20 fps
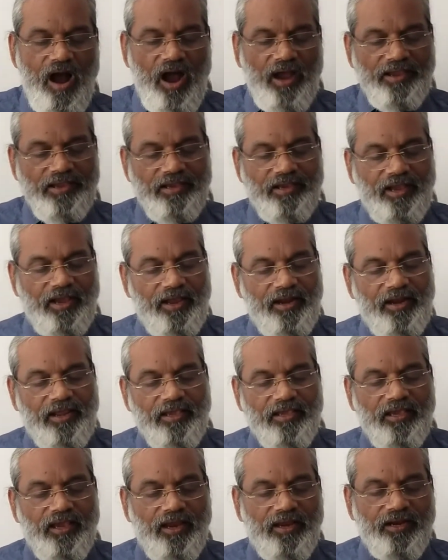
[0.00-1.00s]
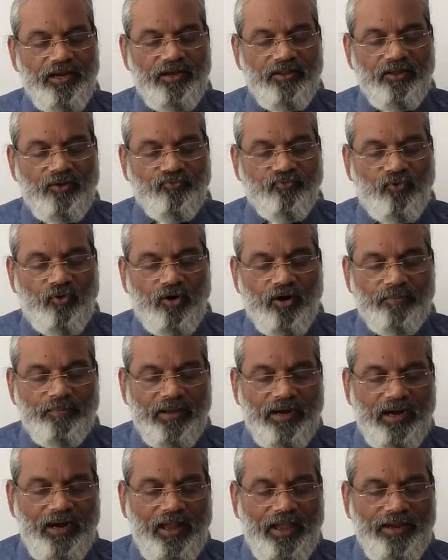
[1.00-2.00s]
I can again in the
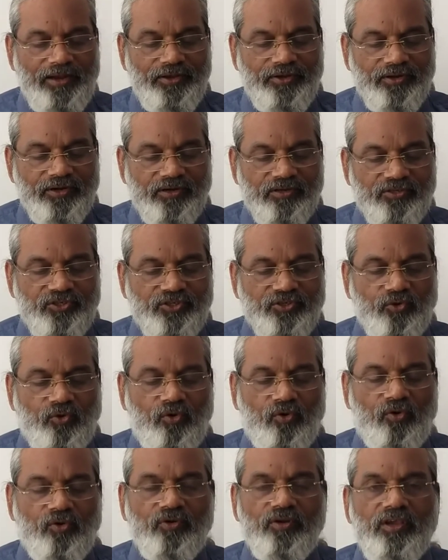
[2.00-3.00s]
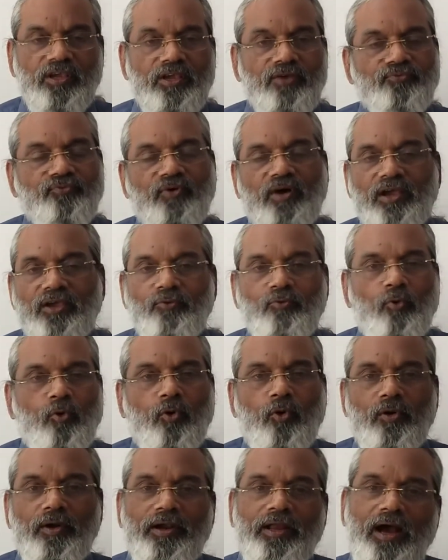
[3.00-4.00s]
former light restore. If I
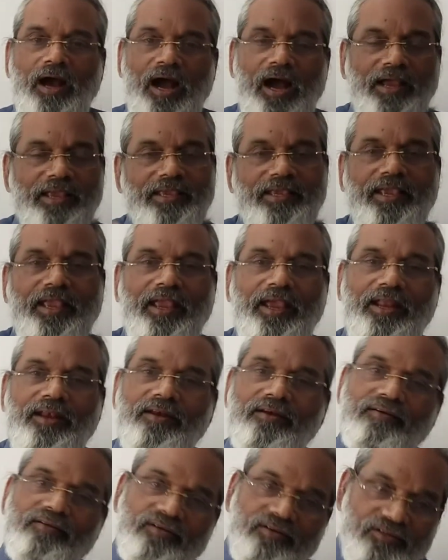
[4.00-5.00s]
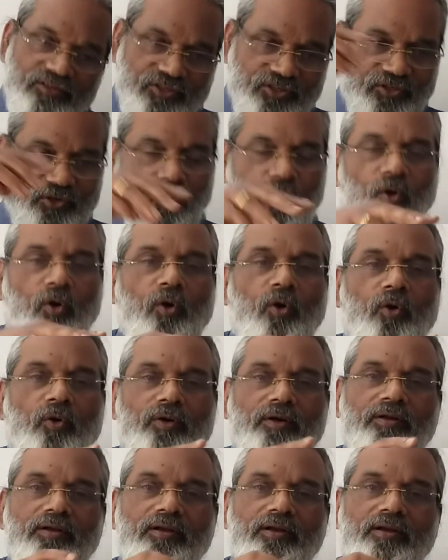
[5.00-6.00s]
want, I can
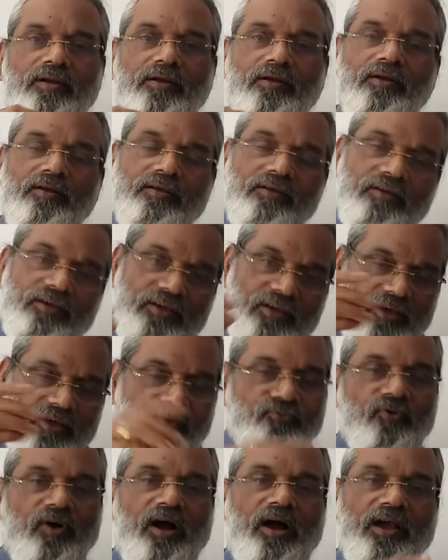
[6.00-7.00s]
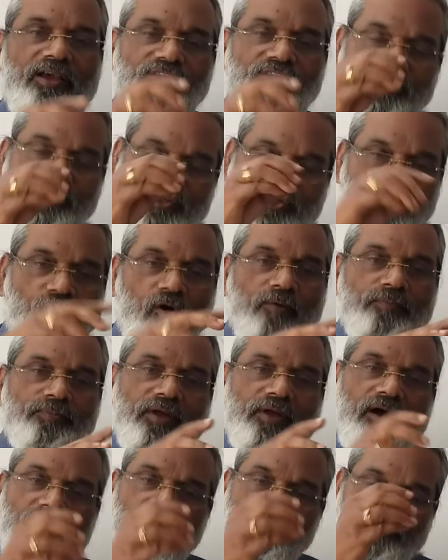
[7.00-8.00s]
restore. If I stop
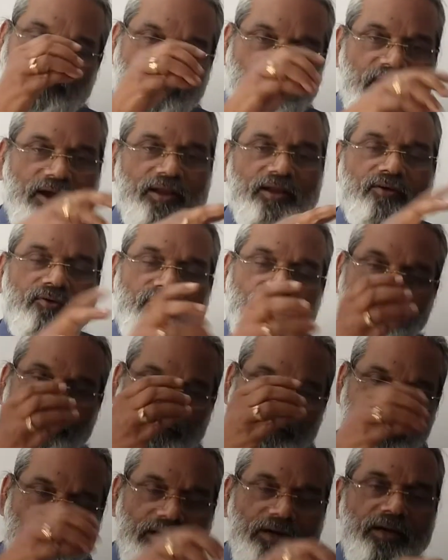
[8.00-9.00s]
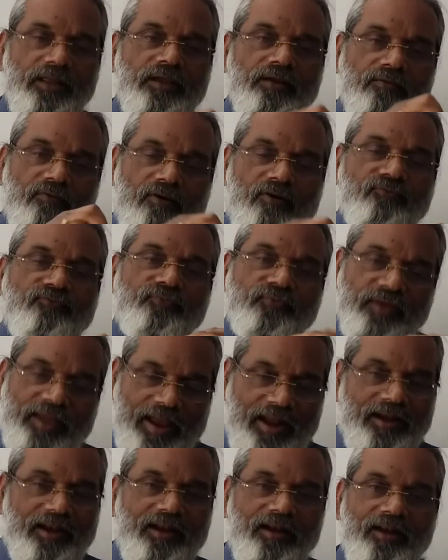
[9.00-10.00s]
the fire or burning of
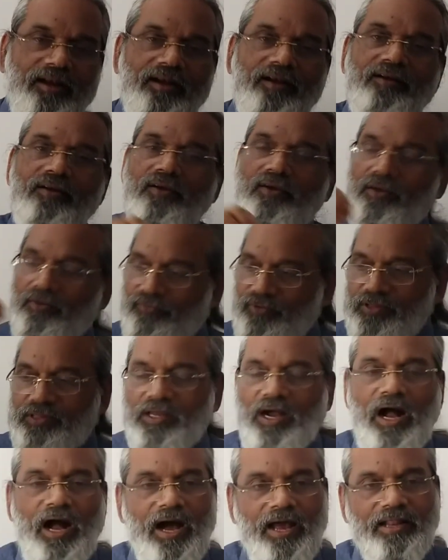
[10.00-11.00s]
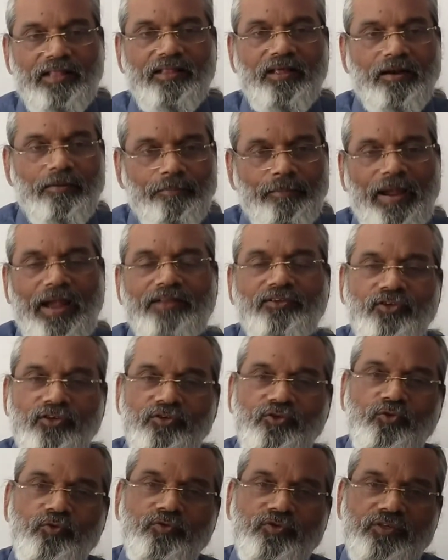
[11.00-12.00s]
candle with another
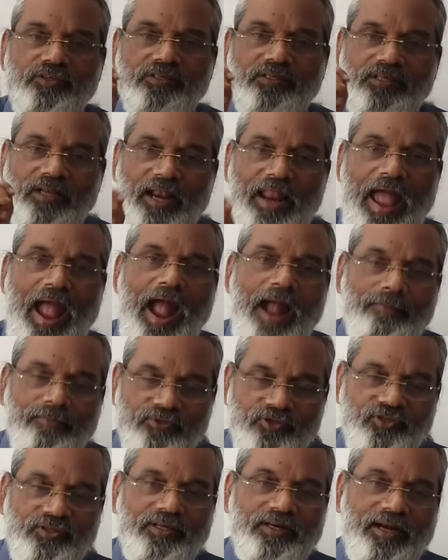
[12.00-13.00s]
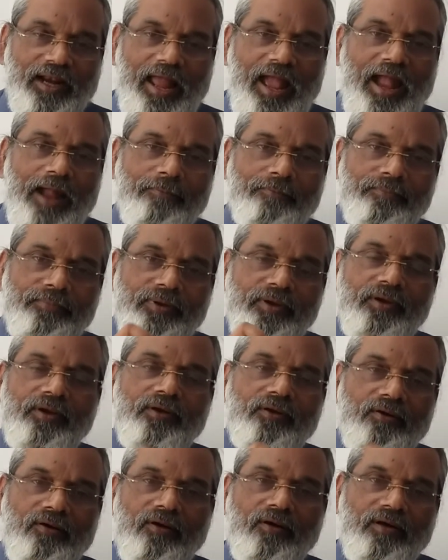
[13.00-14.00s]
matches or lamp, zero lamp
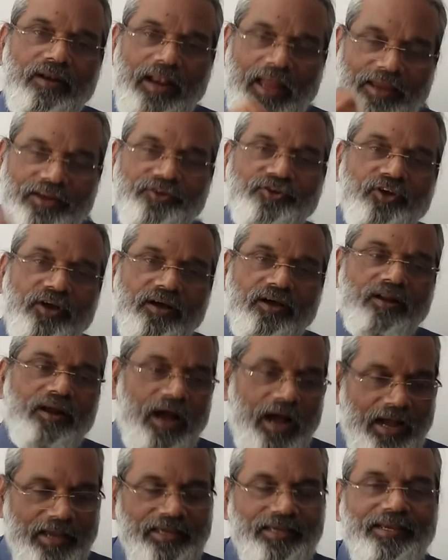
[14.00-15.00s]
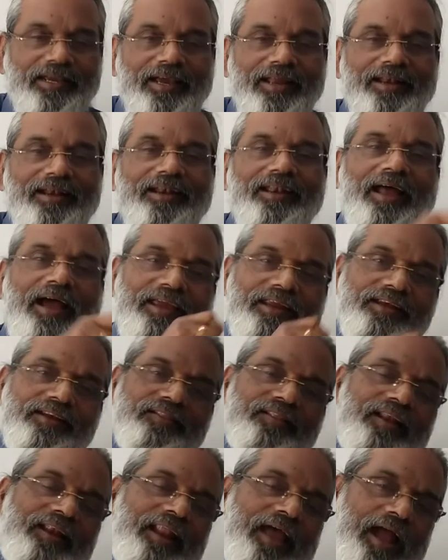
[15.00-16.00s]
or lighter, I can light
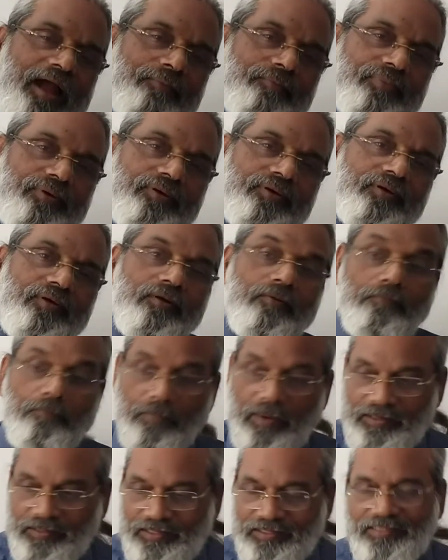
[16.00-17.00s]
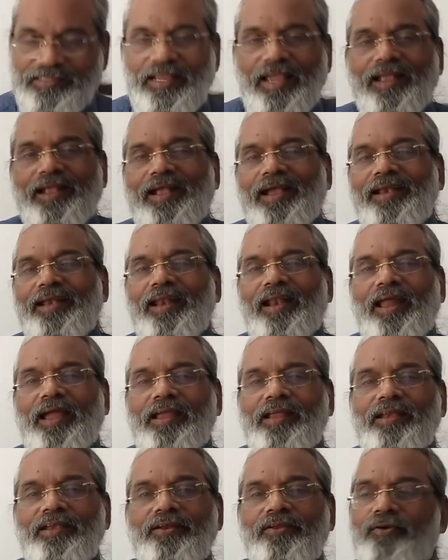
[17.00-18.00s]
the lamp. But the second
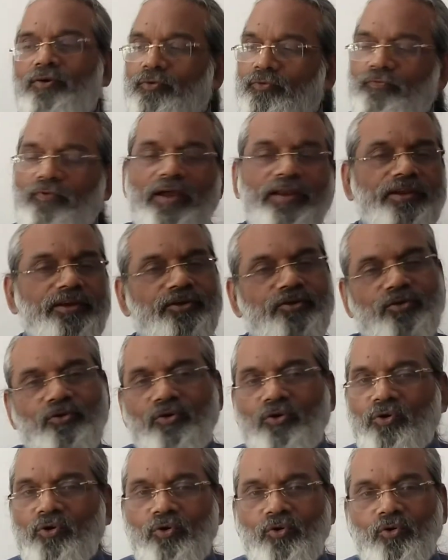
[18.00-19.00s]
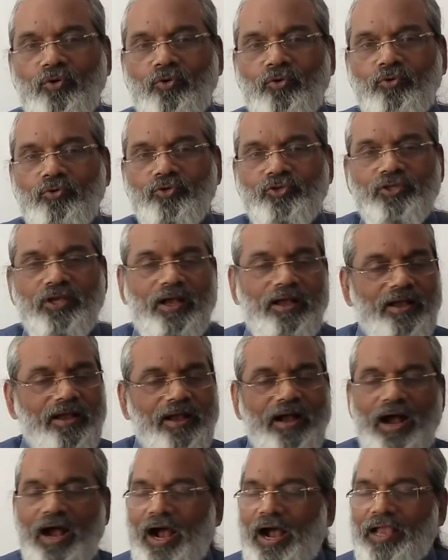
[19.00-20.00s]
light, when it goes,
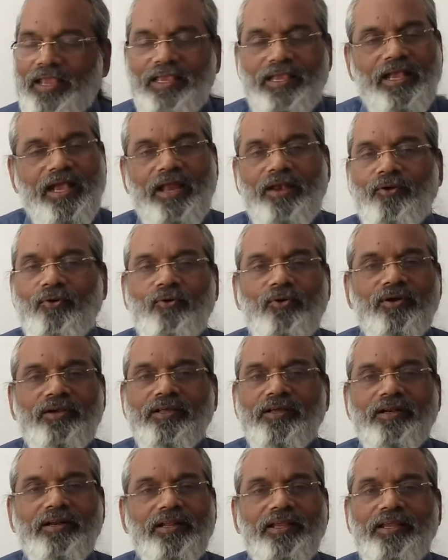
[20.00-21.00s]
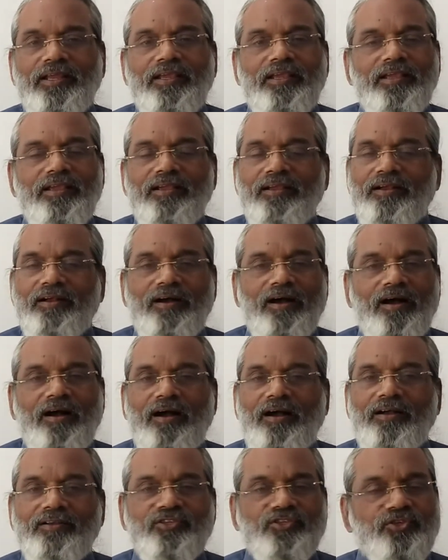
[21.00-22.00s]
I cannot re
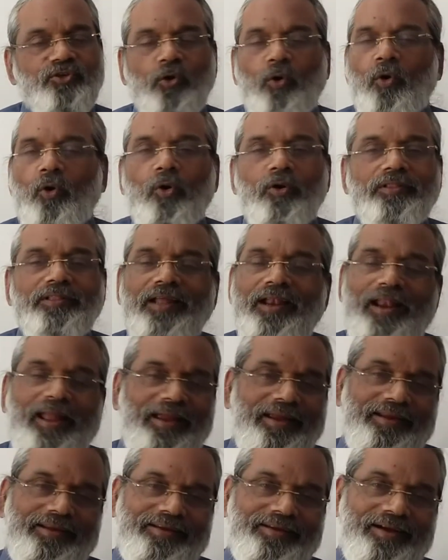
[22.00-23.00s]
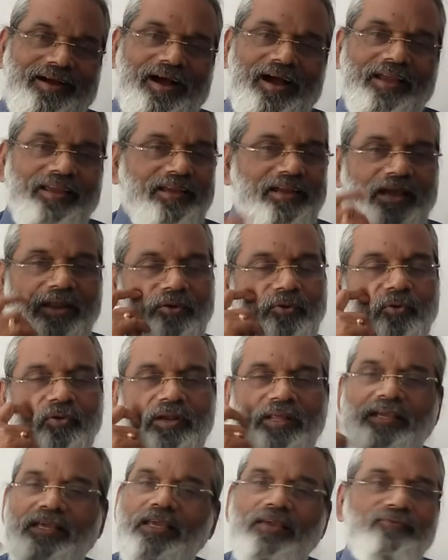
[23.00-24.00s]
uh, store the light. I cannot
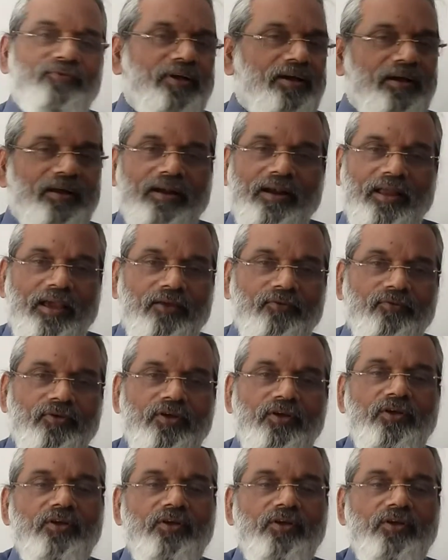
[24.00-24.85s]
give her life.